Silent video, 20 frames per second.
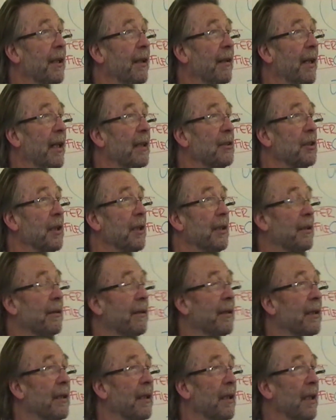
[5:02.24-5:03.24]
you know, actually
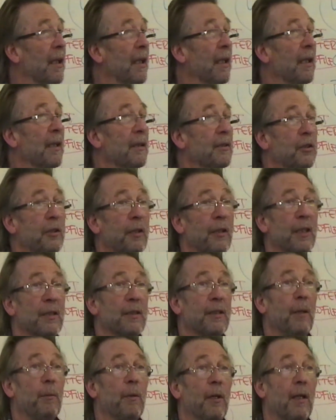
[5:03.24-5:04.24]
doing
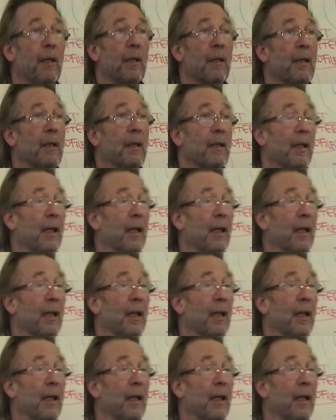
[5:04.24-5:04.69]
joinery work,